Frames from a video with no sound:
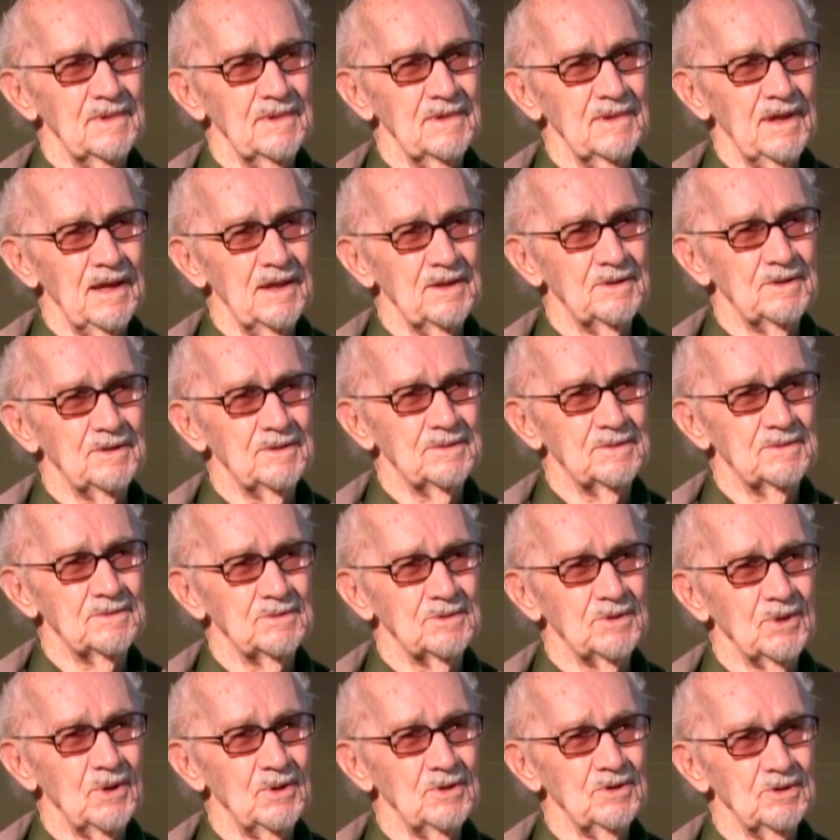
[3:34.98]
they
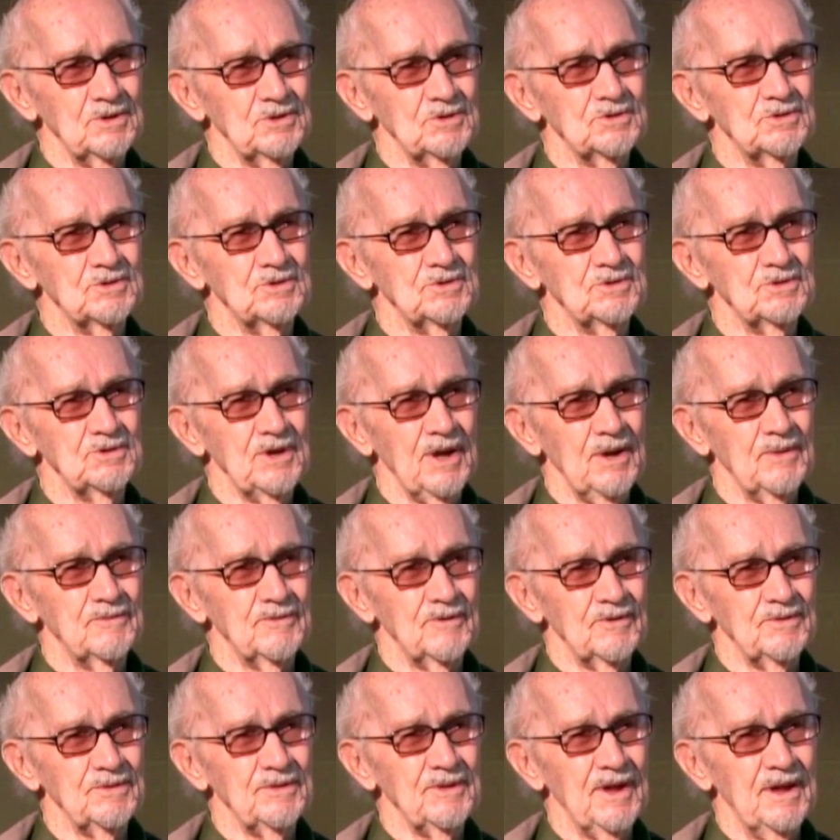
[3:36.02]
taught us
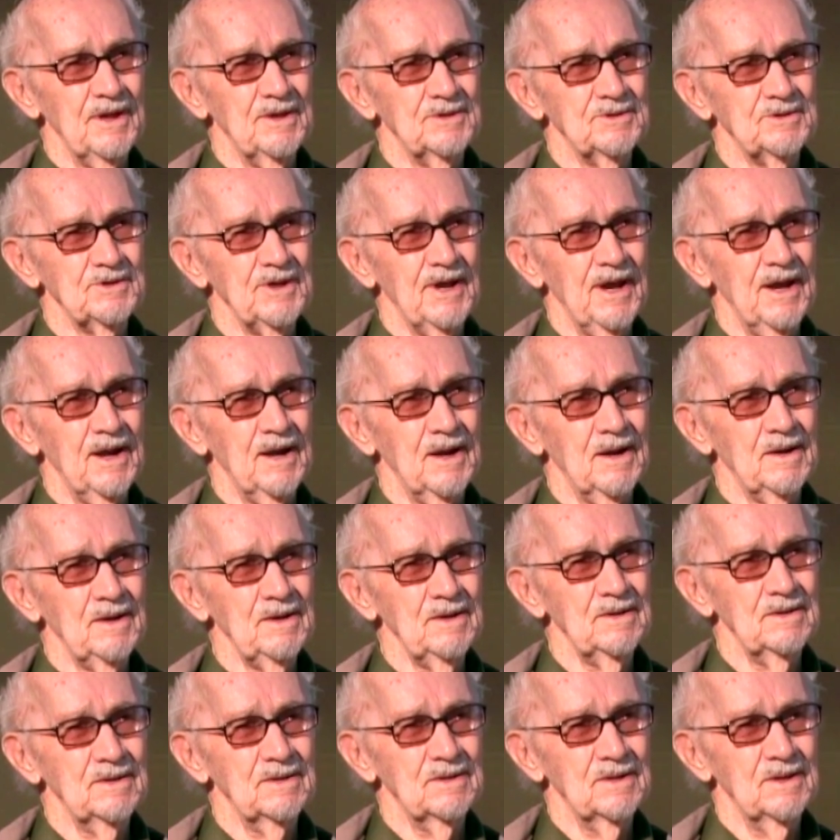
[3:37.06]
several things there.
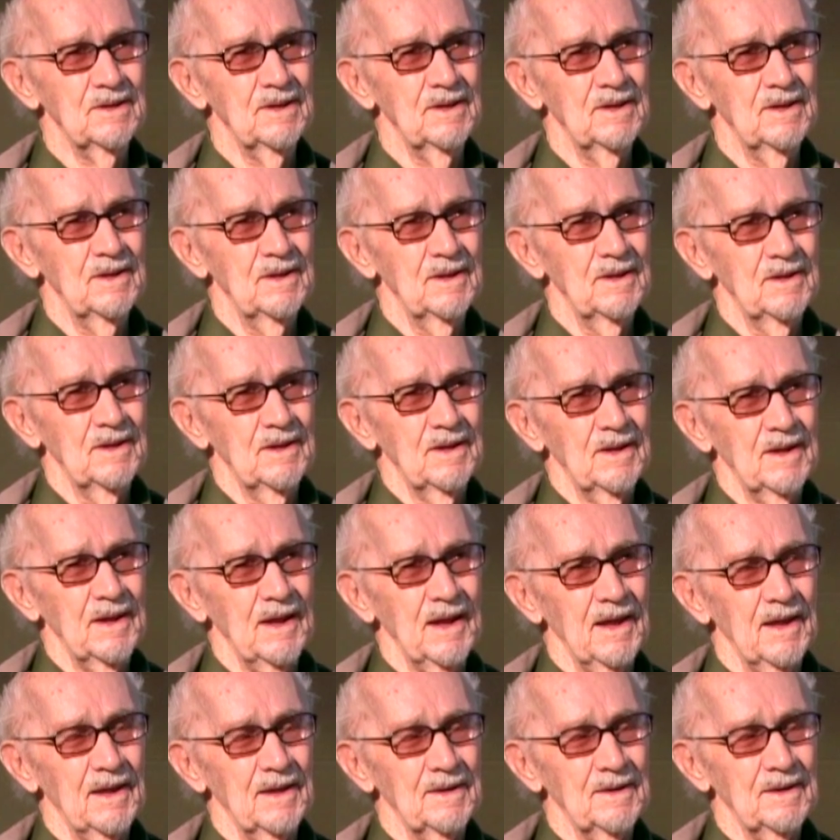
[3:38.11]

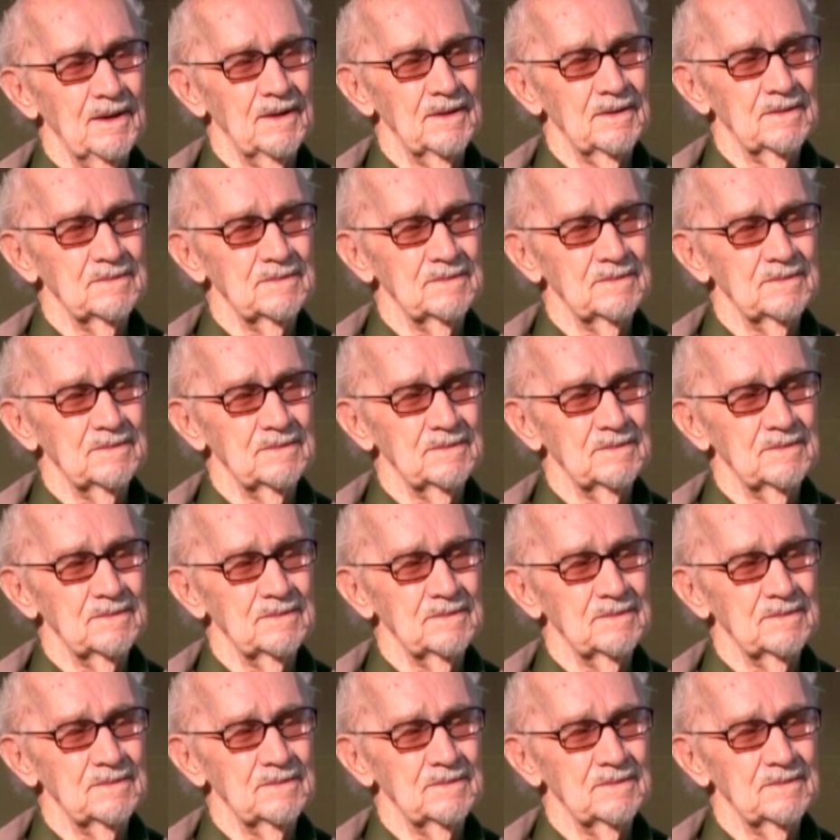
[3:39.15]
And